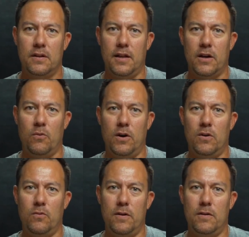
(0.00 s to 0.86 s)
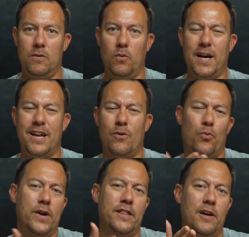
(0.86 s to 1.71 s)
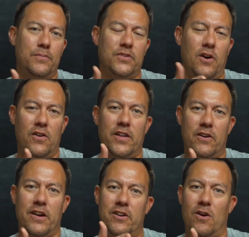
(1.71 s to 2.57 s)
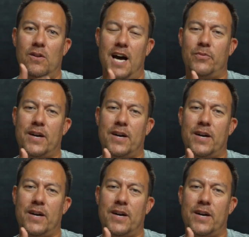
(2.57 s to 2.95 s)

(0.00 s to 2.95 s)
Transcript: Like what kind of rhythms are there in our lives?